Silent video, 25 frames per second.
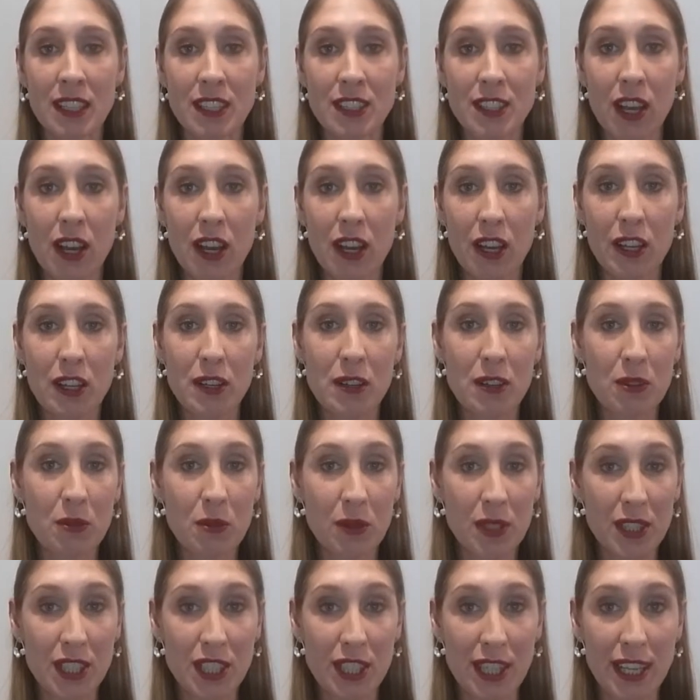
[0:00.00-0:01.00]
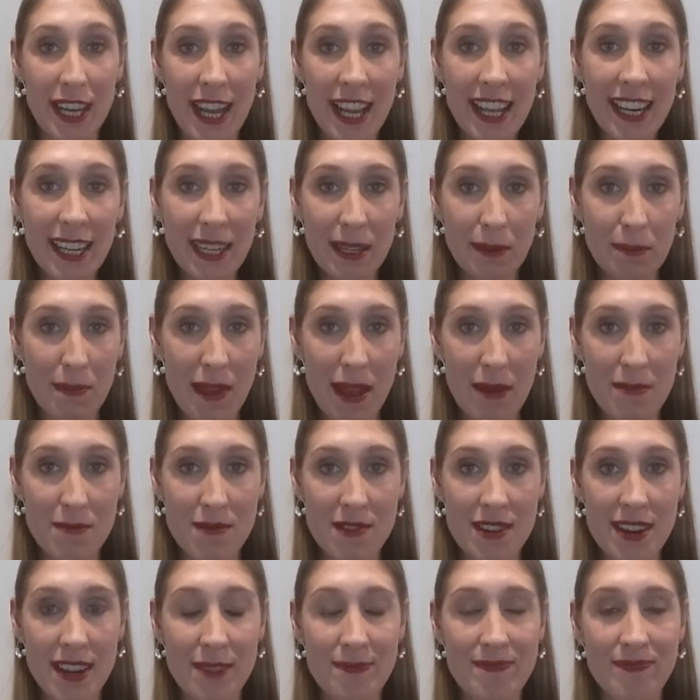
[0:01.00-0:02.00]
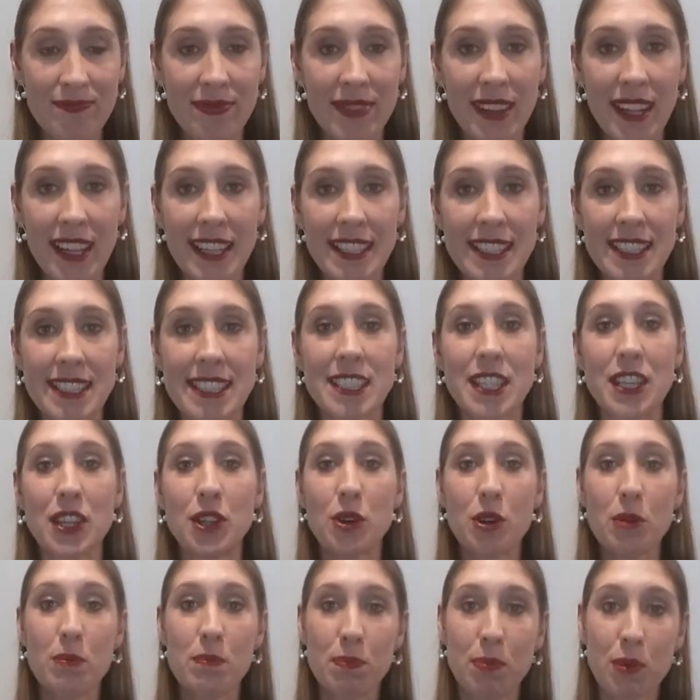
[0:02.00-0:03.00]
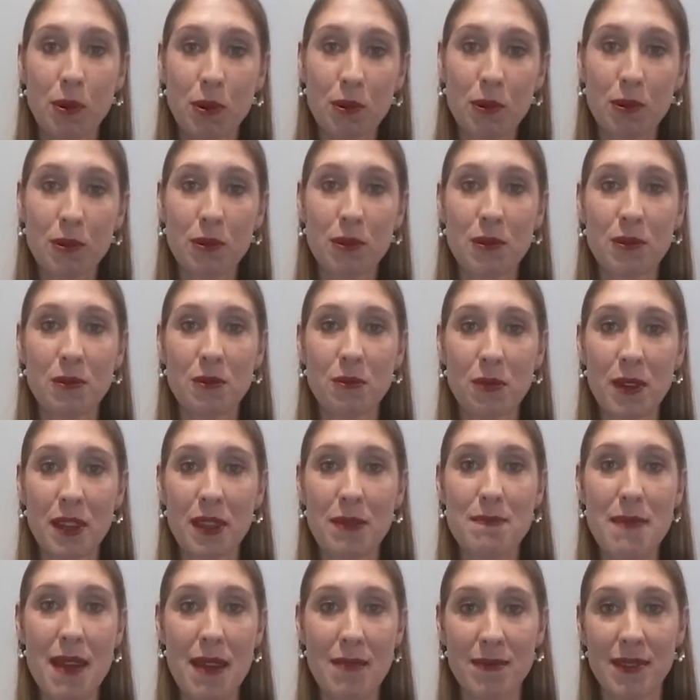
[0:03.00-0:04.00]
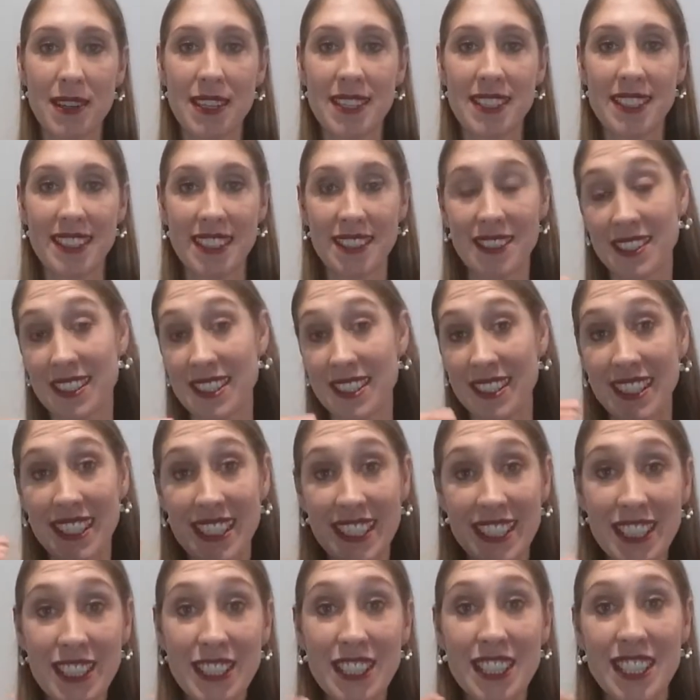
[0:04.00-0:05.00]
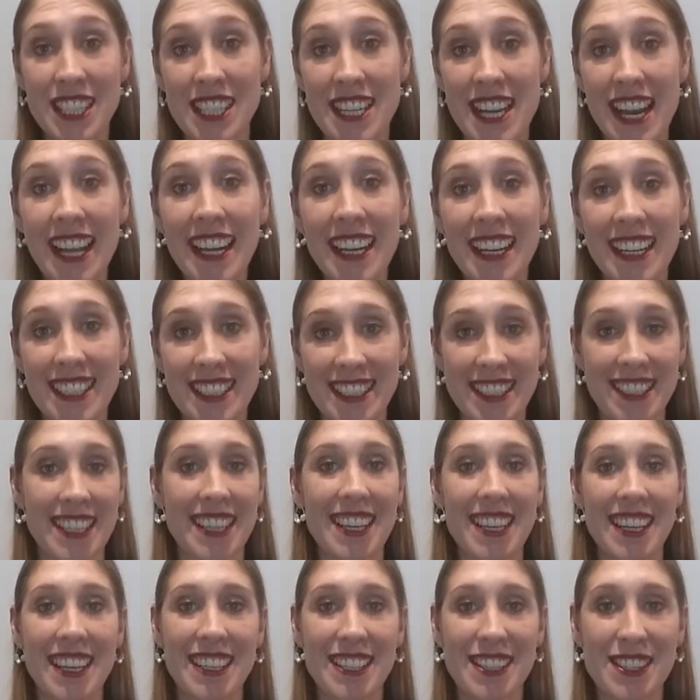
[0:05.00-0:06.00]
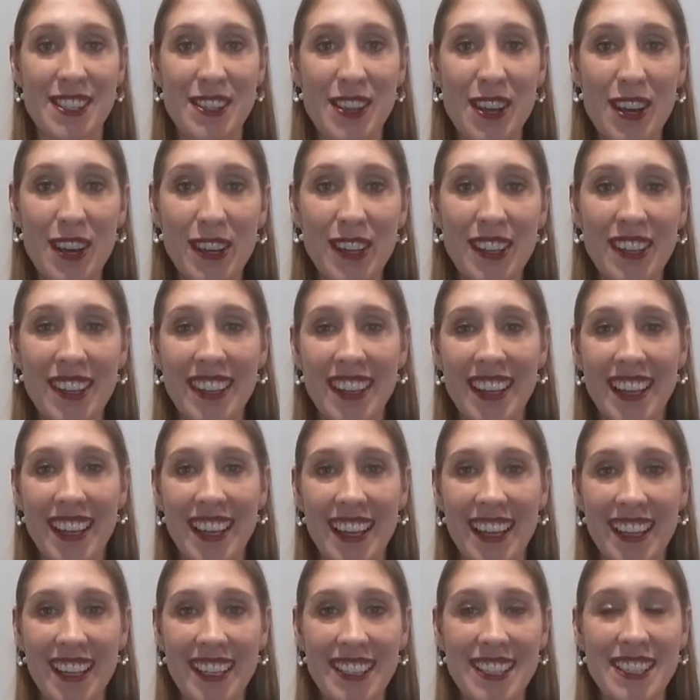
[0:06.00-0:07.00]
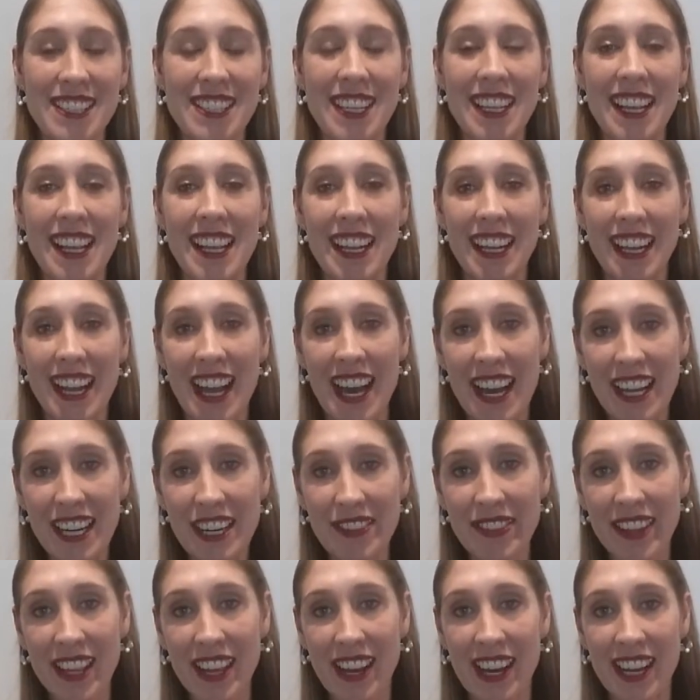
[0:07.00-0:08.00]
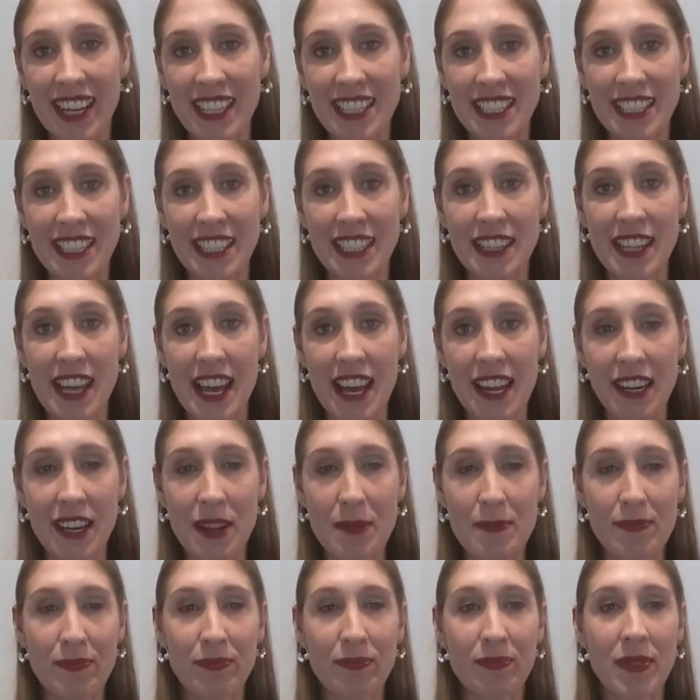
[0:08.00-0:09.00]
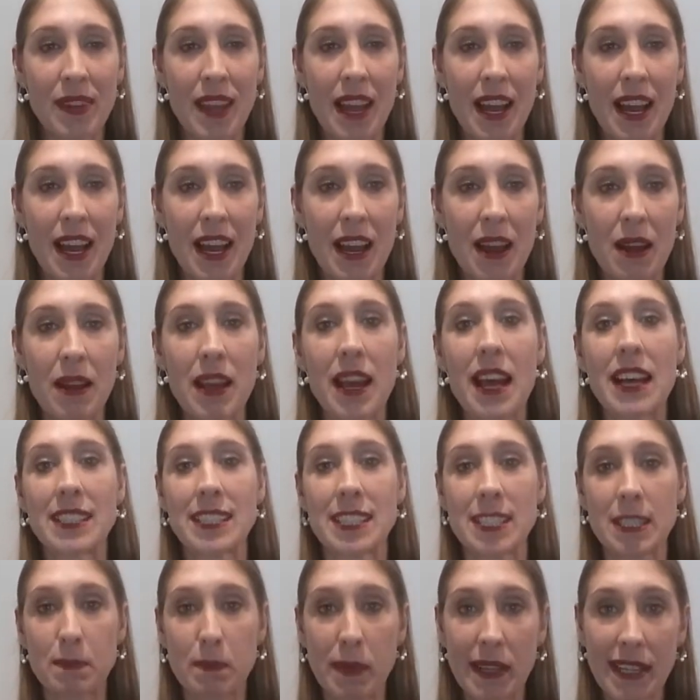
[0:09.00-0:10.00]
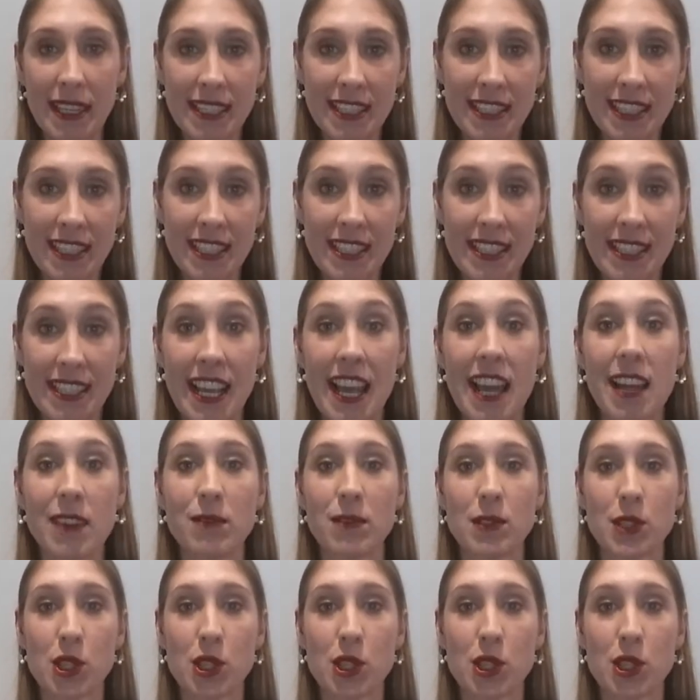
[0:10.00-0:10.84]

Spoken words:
So with genetic memory, it's you're born with memories in your genetics. So it's kind of the idea that a species can